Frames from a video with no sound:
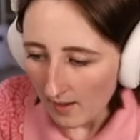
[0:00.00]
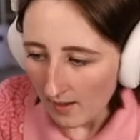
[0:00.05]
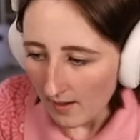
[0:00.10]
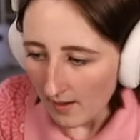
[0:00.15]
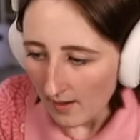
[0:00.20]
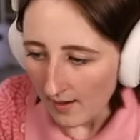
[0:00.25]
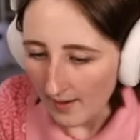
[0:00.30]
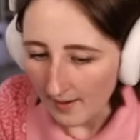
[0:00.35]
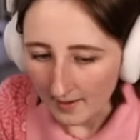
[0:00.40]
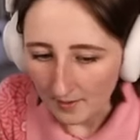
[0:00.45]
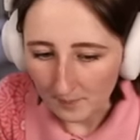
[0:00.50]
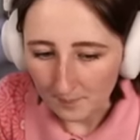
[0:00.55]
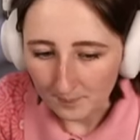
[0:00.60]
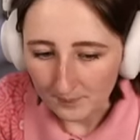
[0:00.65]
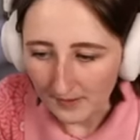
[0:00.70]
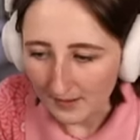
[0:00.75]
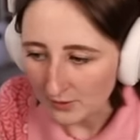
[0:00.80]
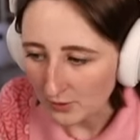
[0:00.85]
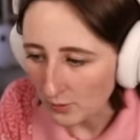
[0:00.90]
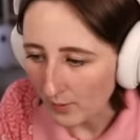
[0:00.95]
Um,
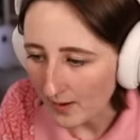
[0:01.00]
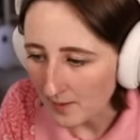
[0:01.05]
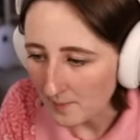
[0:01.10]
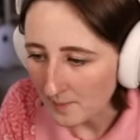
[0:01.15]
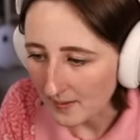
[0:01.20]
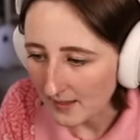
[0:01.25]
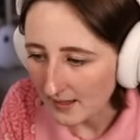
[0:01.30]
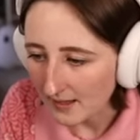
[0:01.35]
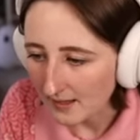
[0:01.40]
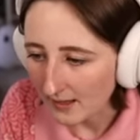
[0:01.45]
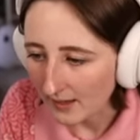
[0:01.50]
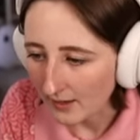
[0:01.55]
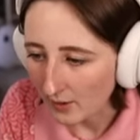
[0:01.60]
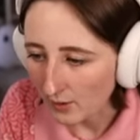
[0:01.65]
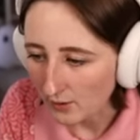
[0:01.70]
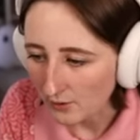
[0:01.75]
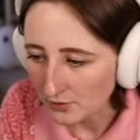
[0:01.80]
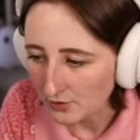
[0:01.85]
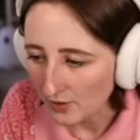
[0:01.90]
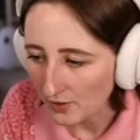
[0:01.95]
it's quite big, and
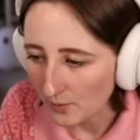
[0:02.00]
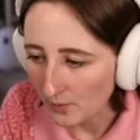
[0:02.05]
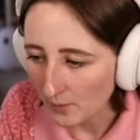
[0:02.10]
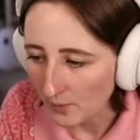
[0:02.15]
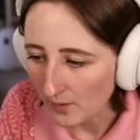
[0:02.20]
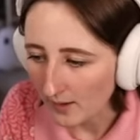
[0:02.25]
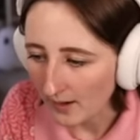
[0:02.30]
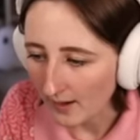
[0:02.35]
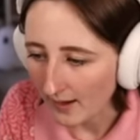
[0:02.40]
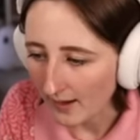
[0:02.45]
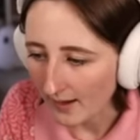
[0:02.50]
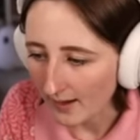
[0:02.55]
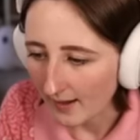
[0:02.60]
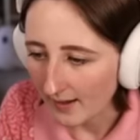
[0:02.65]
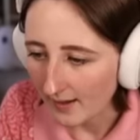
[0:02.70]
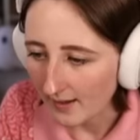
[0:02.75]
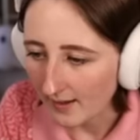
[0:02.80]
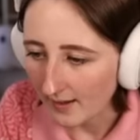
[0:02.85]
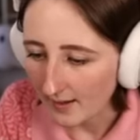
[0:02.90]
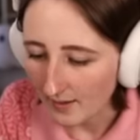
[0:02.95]
also uh,
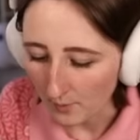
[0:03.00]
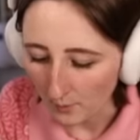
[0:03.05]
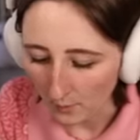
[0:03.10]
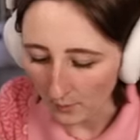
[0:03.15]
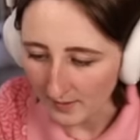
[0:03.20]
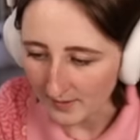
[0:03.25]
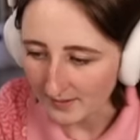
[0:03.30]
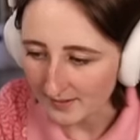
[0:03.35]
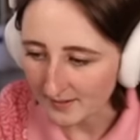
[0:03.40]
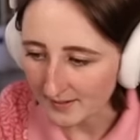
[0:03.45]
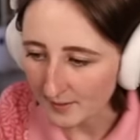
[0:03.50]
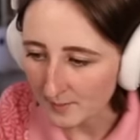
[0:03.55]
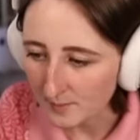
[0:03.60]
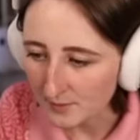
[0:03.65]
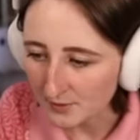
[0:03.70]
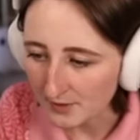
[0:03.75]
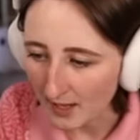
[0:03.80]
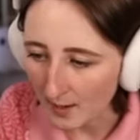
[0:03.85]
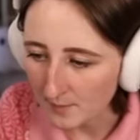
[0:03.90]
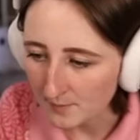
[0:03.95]
when Sims
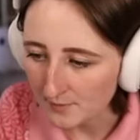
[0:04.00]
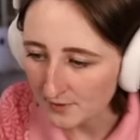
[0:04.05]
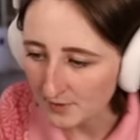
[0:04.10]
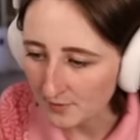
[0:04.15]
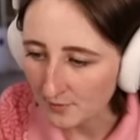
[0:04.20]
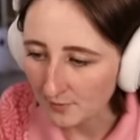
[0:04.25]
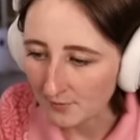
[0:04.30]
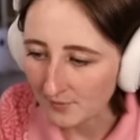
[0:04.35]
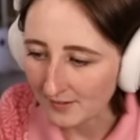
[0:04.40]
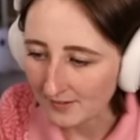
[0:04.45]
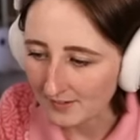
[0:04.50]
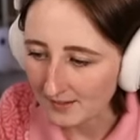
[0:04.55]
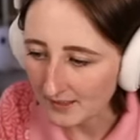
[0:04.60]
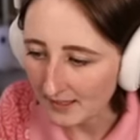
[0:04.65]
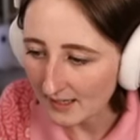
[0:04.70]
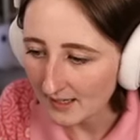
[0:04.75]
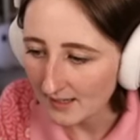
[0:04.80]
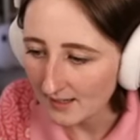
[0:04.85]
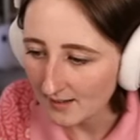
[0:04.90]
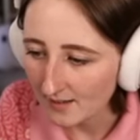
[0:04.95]
come to visit
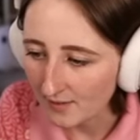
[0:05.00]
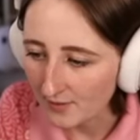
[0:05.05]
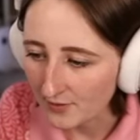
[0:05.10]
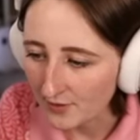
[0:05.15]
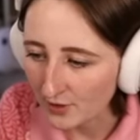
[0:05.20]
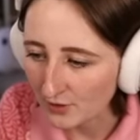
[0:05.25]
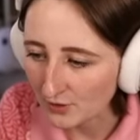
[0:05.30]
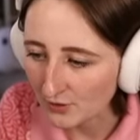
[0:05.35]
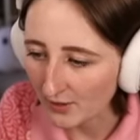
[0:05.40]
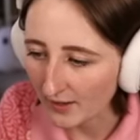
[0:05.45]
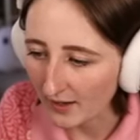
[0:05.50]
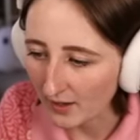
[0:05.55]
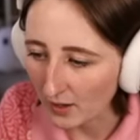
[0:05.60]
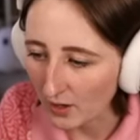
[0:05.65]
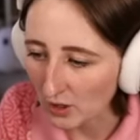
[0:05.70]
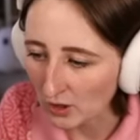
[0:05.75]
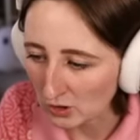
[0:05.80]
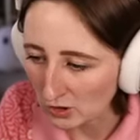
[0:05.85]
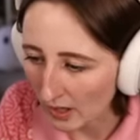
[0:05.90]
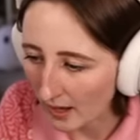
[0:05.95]
it, there's like a
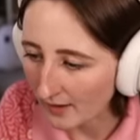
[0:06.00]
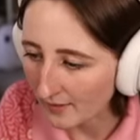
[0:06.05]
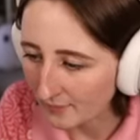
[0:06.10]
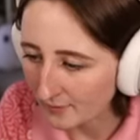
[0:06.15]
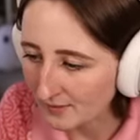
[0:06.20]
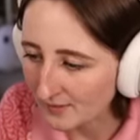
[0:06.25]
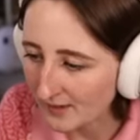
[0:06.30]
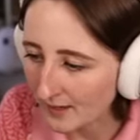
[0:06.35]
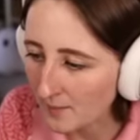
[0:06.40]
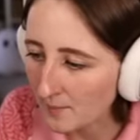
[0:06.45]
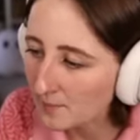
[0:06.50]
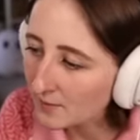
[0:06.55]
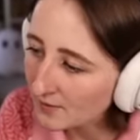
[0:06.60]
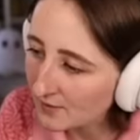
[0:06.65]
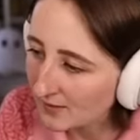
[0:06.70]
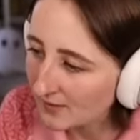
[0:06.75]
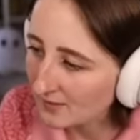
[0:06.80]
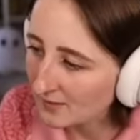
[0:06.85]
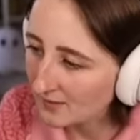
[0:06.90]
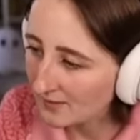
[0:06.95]
lot of Sims
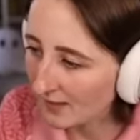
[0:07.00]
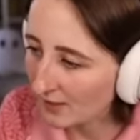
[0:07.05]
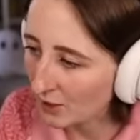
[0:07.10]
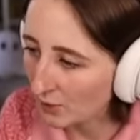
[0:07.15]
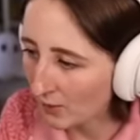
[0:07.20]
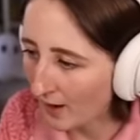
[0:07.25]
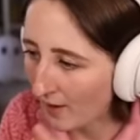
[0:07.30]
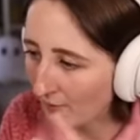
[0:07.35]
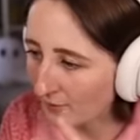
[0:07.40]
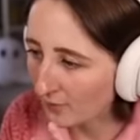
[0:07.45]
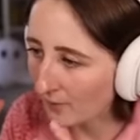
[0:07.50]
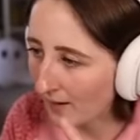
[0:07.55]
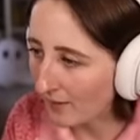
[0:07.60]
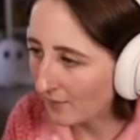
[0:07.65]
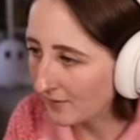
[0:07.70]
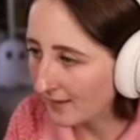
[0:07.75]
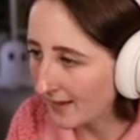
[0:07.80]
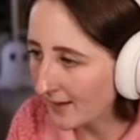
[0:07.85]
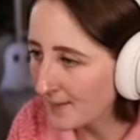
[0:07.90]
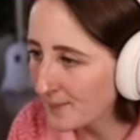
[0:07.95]
that that crowd around
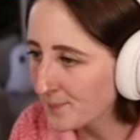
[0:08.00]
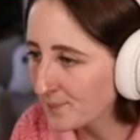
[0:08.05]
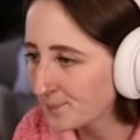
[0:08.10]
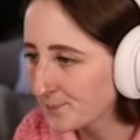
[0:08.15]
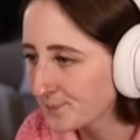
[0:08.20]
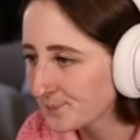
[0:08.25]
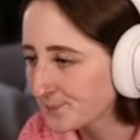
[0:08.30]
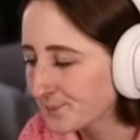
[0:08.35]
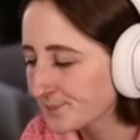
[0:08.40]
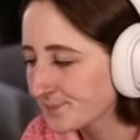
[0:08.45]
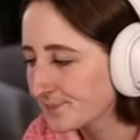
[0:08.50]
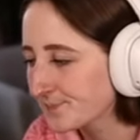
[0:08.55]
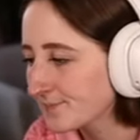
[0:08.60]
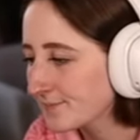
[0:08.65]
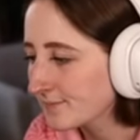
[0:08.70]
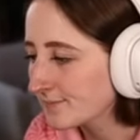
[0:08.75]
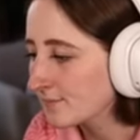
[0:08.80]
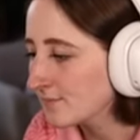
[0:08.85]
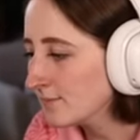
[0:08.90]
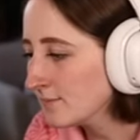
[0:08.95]
it.
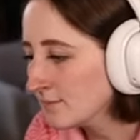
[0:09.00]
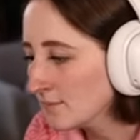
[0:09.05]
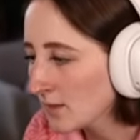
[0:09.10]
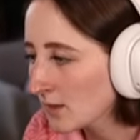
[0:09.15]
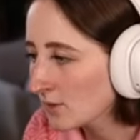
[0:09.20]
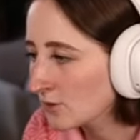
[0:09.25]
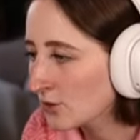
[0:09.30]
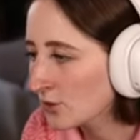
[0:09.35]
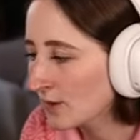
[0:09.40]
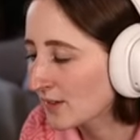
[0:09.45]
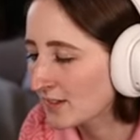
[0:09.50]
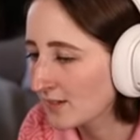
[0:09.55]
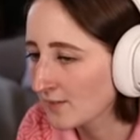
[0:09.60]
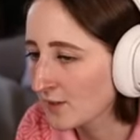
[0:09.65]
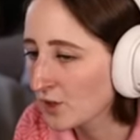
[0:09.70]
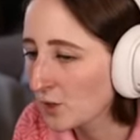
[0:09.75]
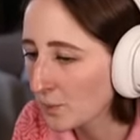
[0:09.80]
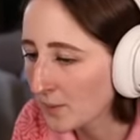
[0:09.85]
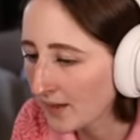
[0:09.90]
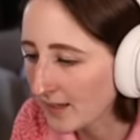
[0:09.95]
So it's a
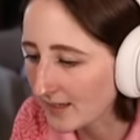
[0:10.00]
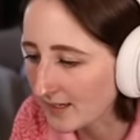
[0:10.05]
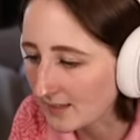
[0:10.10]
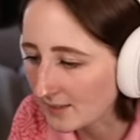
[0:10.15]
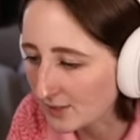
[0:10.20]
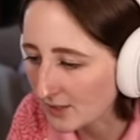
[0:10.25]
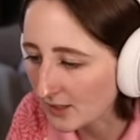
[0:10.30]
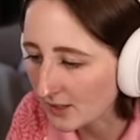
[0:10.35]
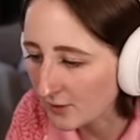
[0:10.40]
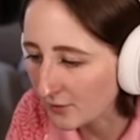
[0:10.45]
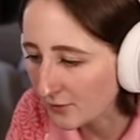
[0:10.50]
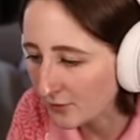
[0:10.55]
little bit easier for